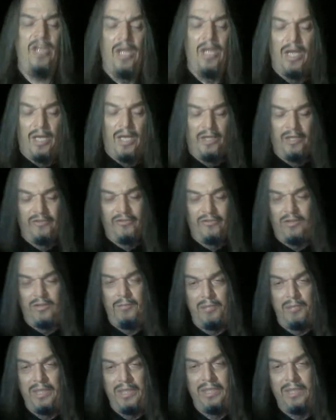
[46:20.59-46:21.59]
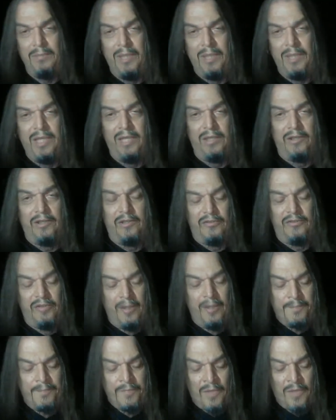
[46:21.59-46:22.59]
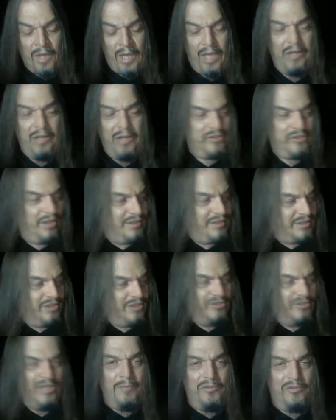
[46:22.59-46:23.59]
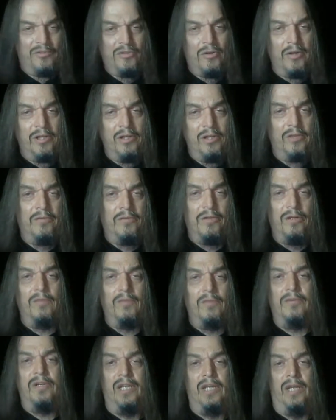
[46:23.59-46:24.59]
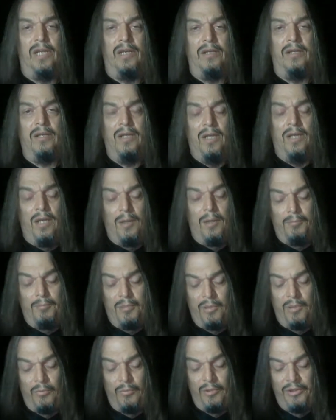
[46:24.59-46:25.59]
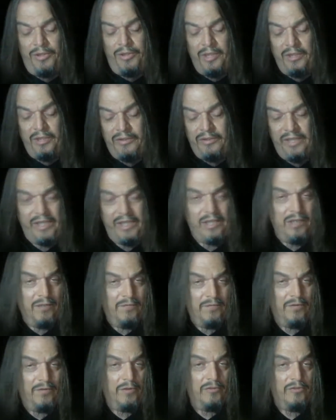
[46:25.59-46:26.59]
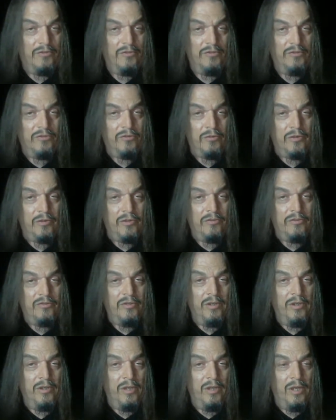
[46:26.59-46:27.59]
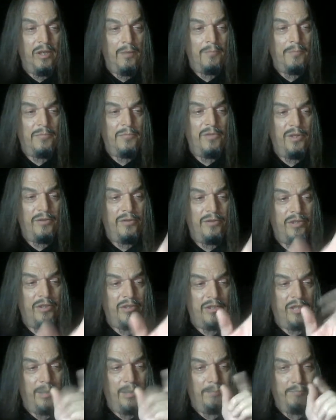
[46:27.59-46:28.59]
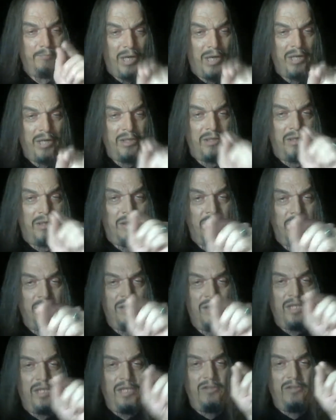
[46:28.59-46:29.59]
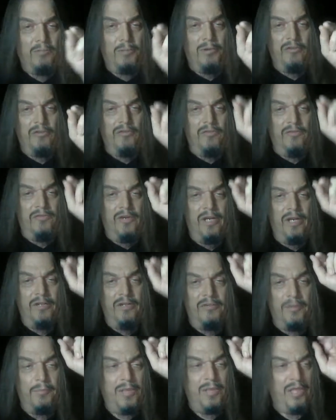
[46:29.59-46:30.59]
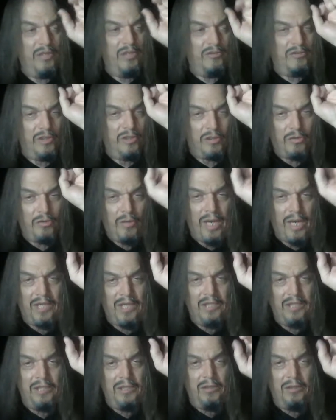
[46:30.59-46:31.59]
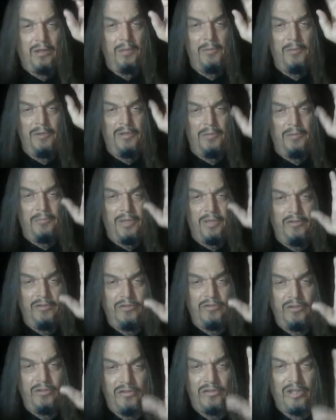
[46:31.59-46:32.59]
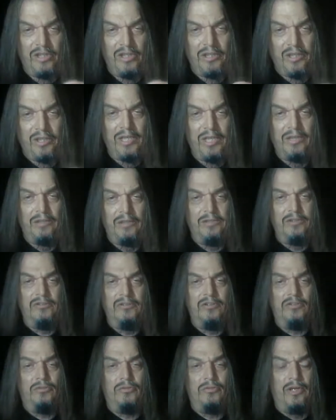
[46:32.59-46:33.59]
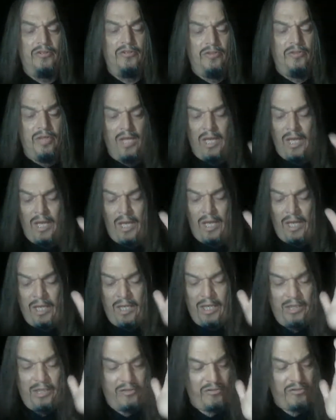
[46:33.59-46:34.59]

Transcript: That's completely meaningless. And it's got the same story over and over again. But with the deconversion stories, the button that each person finds that begins to crack in the armor, that begins to shed light on their situation, it's